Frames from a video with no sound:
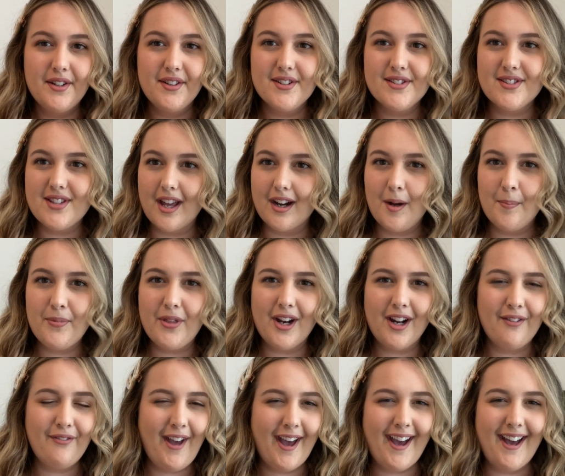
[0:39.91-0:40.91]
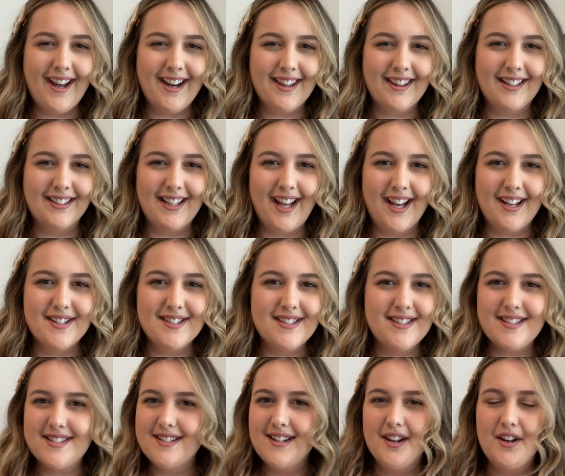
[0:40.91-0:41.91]
setup that I've had in the
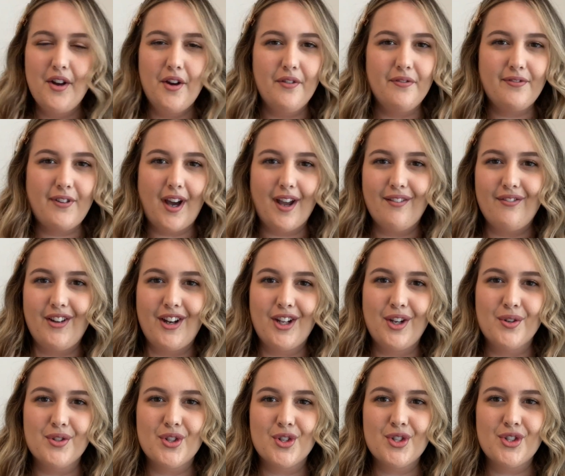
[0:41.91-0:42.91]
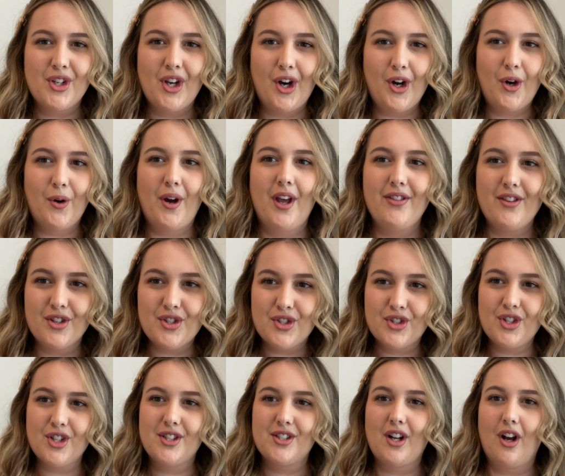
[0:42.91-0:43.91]
last 5 videos or so, and this
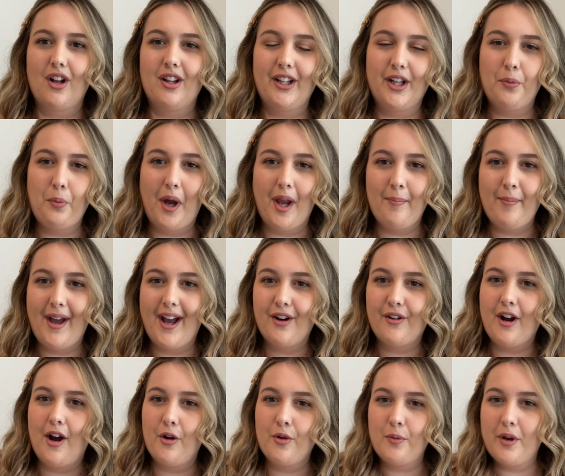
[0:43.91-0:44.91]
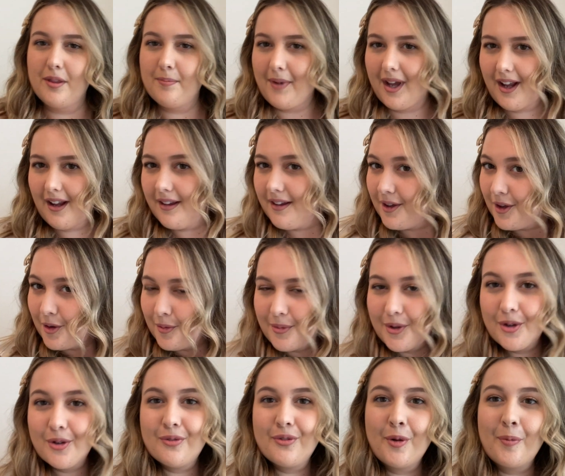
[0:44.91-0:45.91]
just ugly white background with my
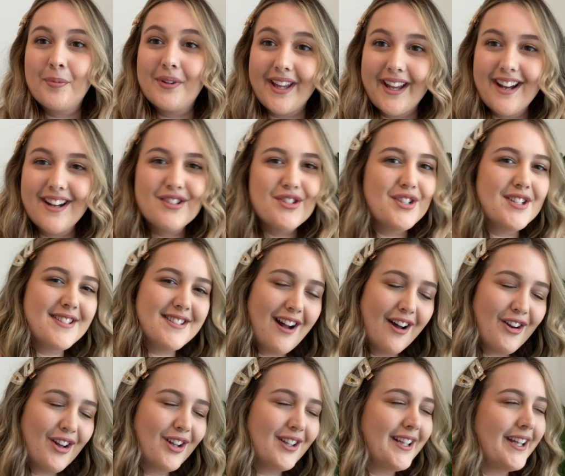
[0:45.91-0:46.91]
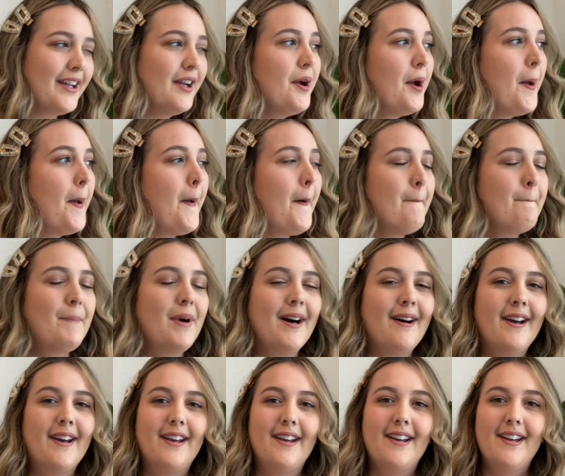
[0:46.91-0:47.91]
beautiful plant. She's not ugly,
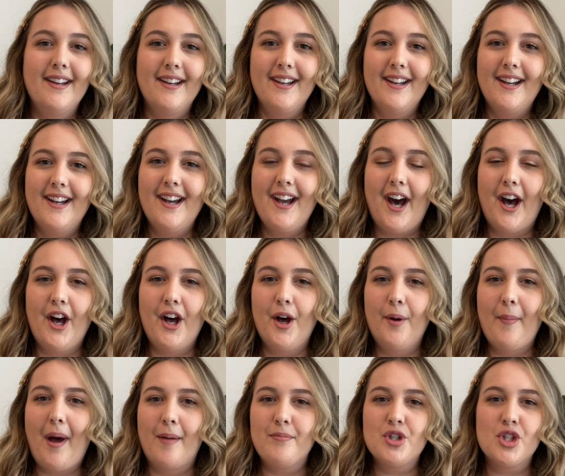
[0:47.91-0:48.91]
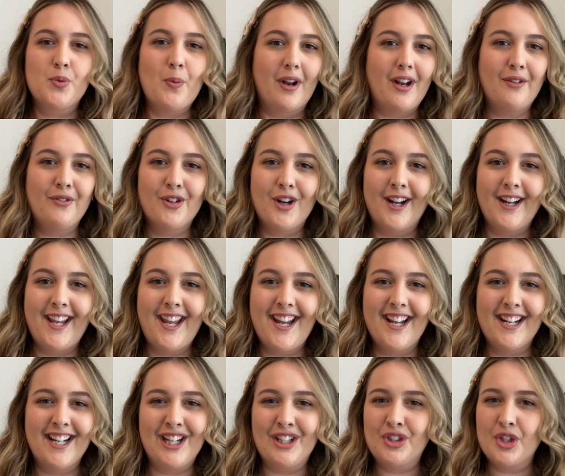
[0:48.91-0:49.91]
but I'm just waiting for IKEA
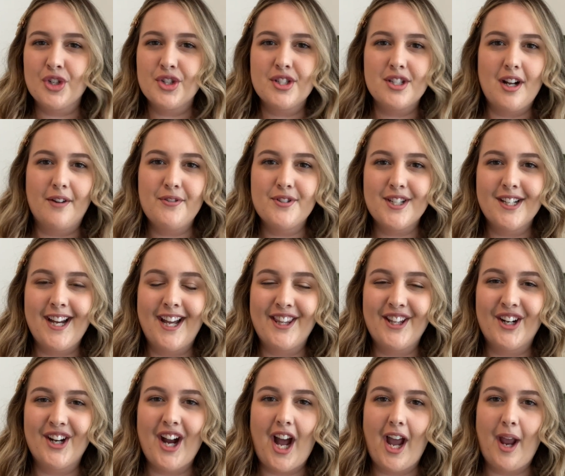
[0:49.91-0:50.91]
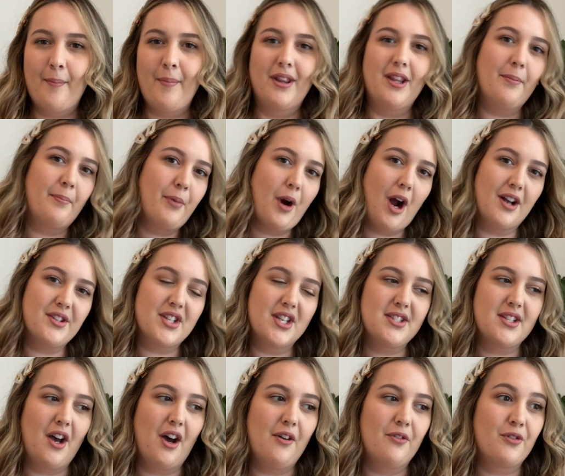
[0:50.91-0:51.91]
to get their stuff together. I am in the process
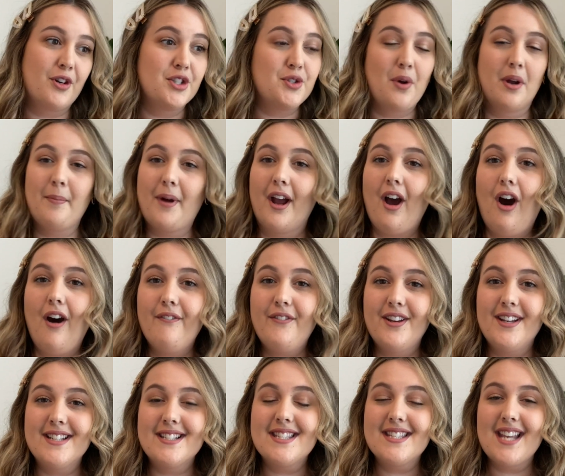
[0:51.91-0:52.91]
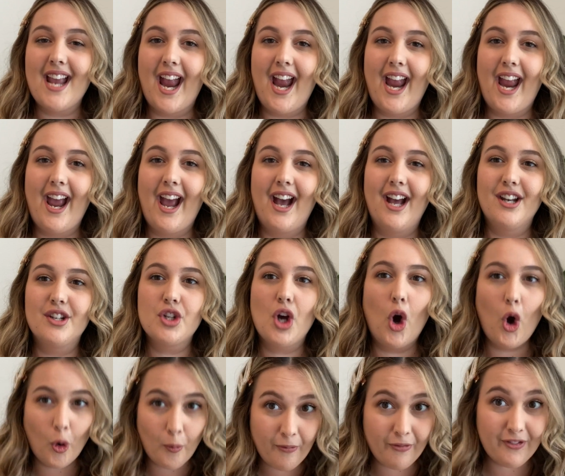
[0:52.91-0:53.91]
of redoing my office, and
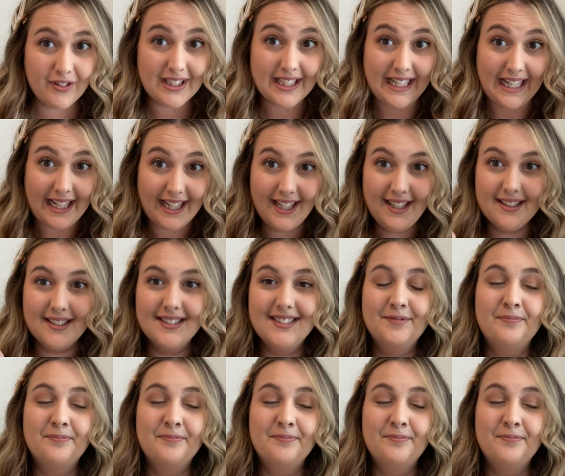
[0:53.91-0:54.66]
hopefully